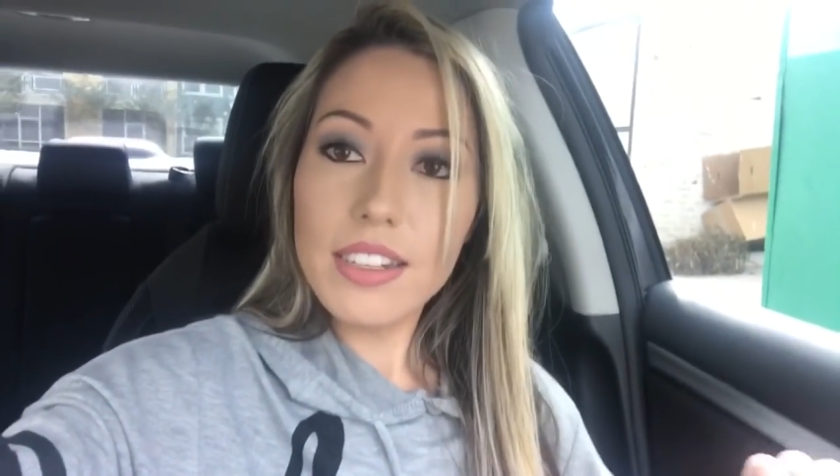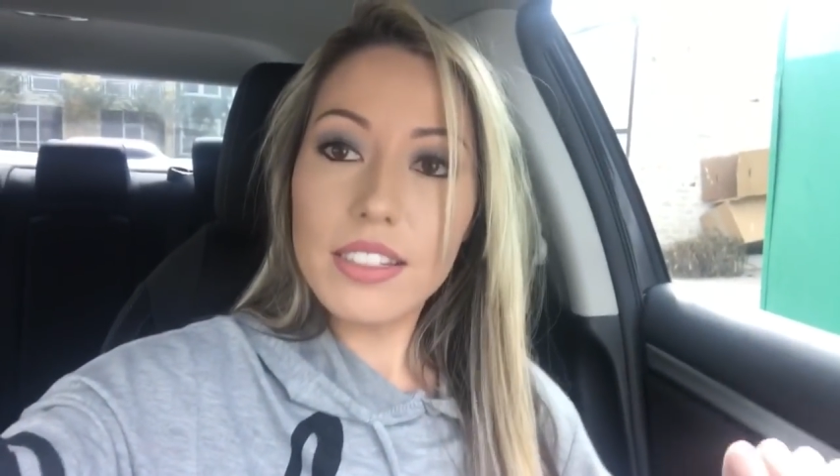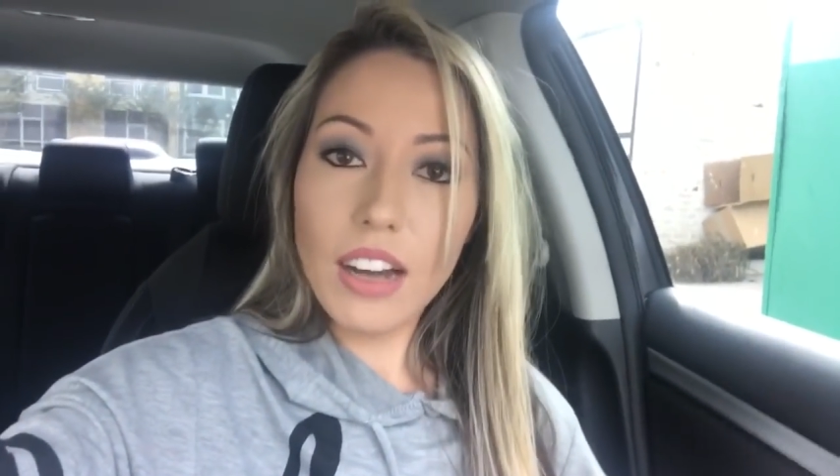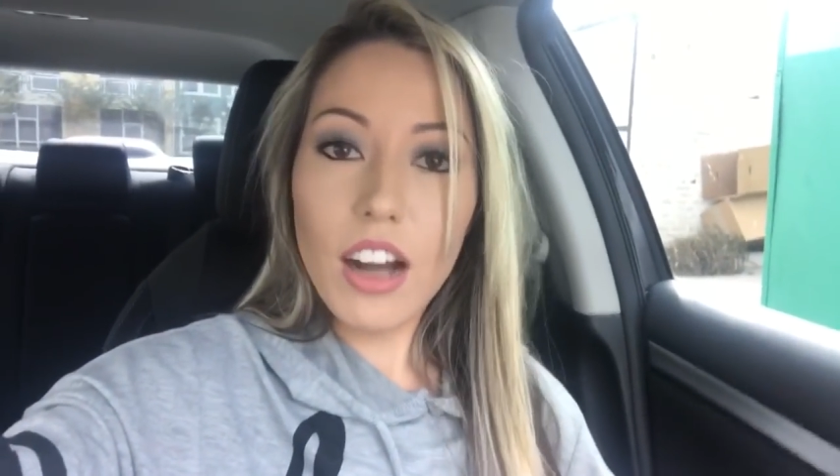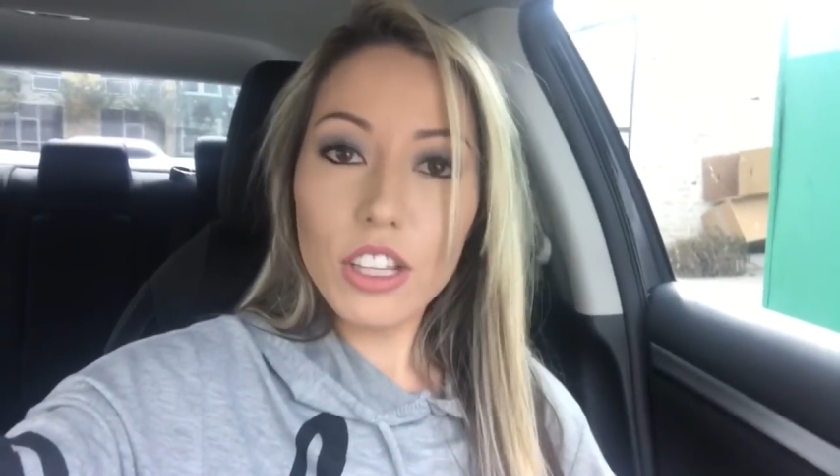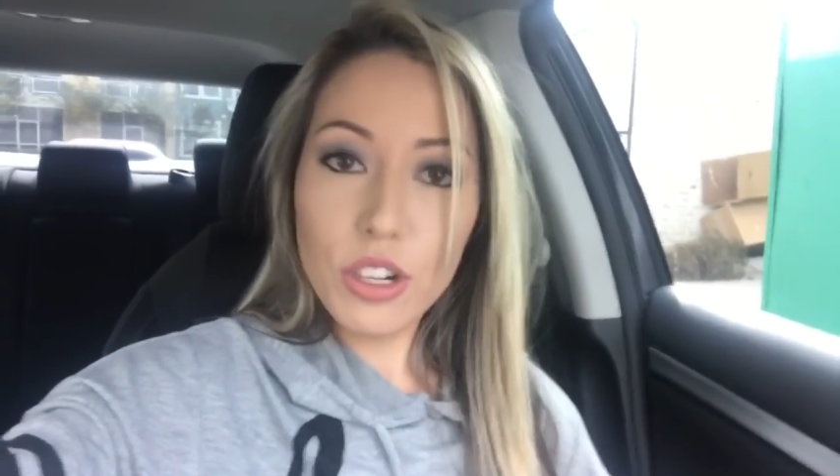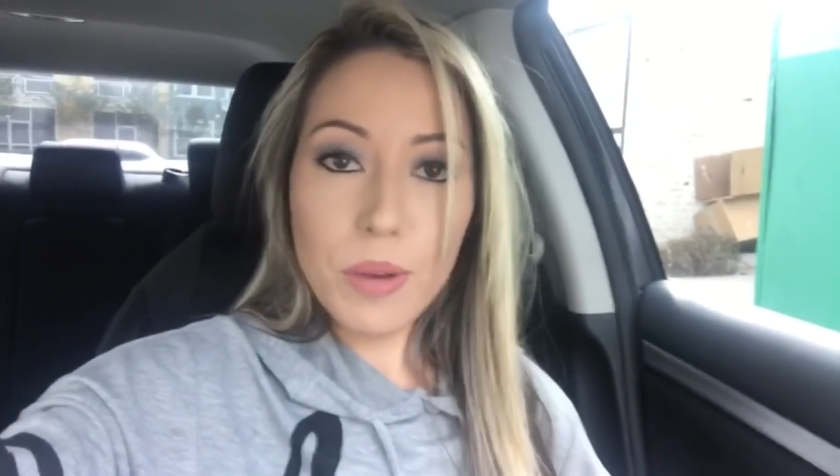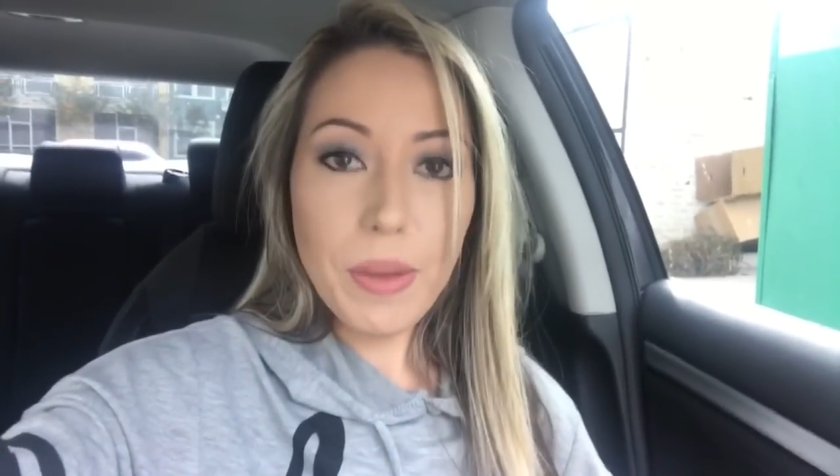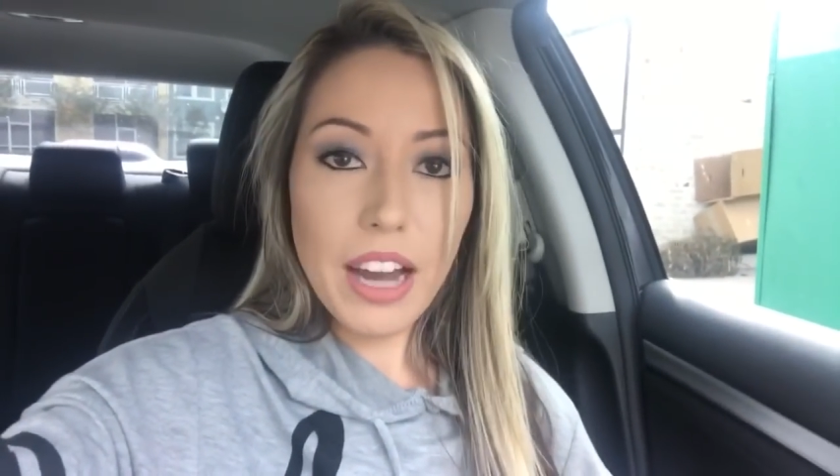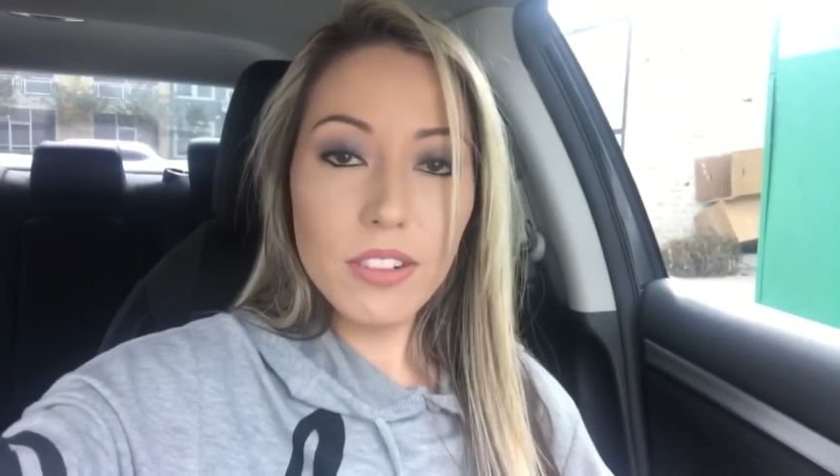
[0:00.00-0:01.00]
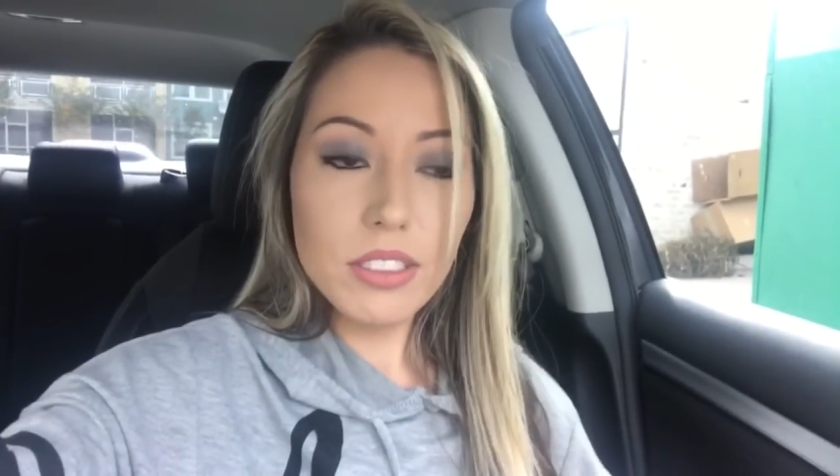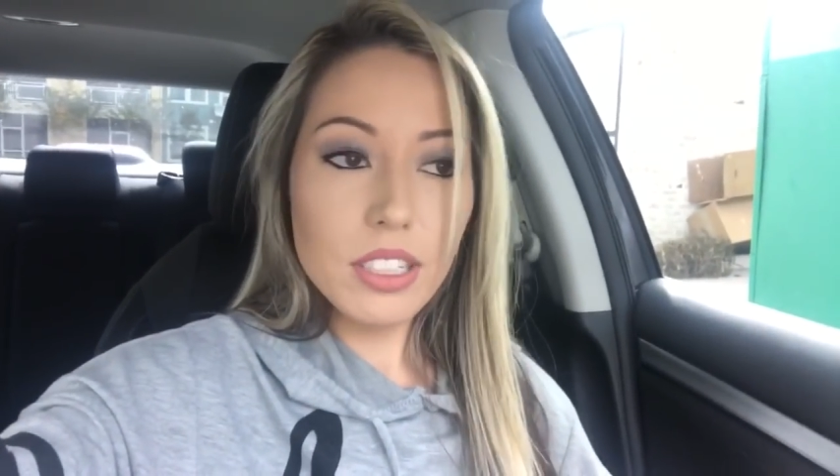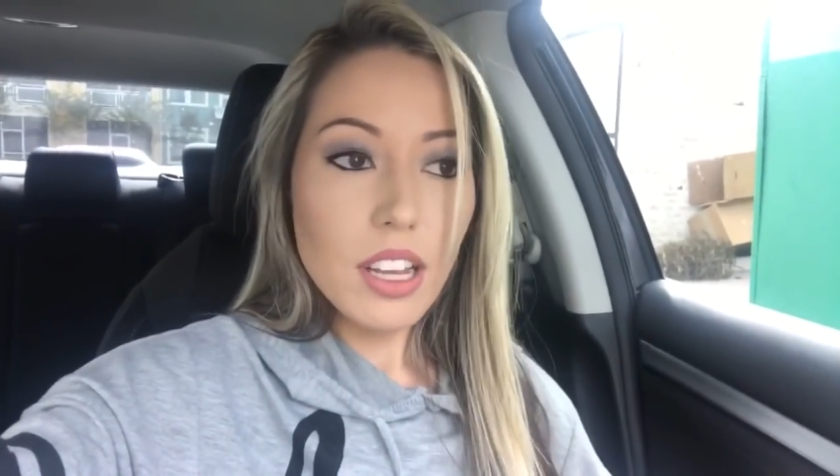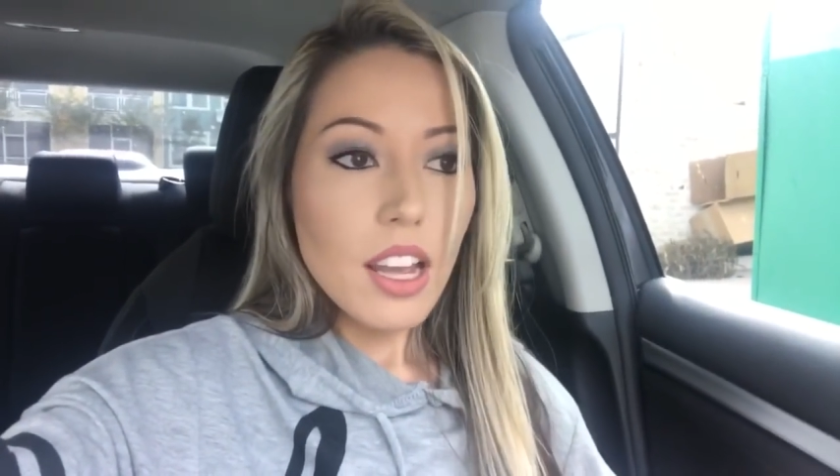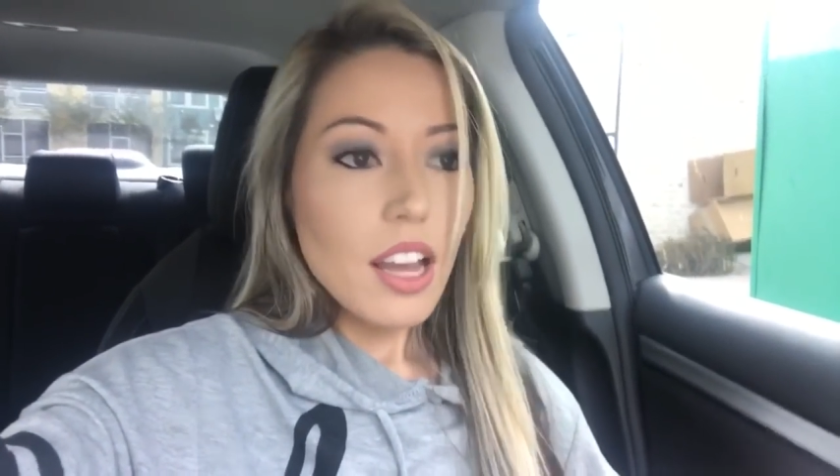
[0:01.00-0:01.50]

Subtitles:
the dollar amount,